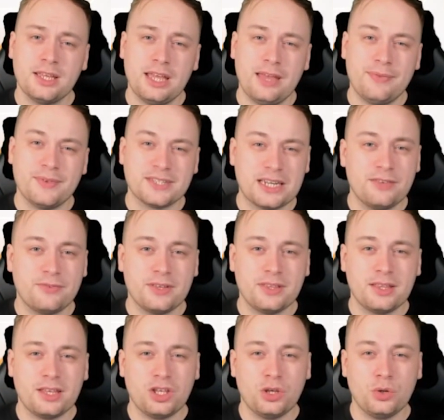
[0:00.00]
If there's anything
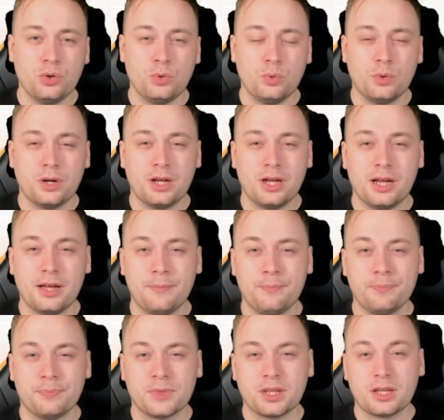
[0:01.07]
that you
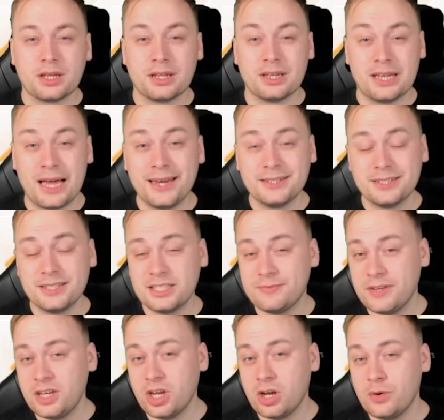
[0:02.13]
liked in this
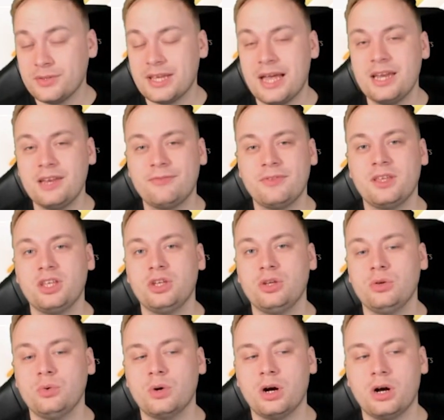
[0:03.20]
video, is there anything that
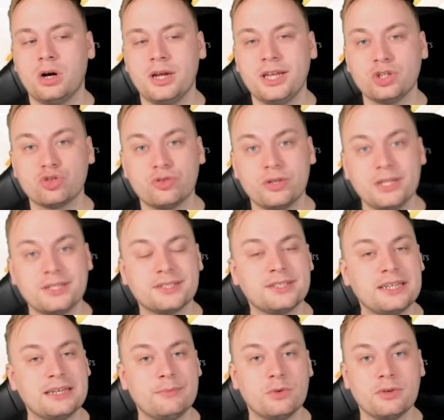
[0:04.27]
you are intrigued to
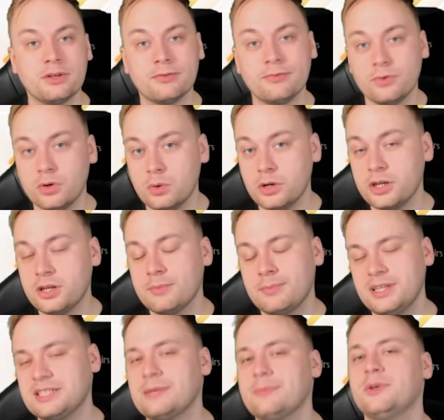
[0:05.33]
see moving forward,
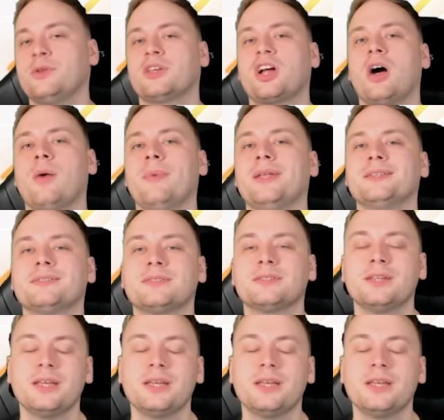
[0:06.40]
please let me know in the comments.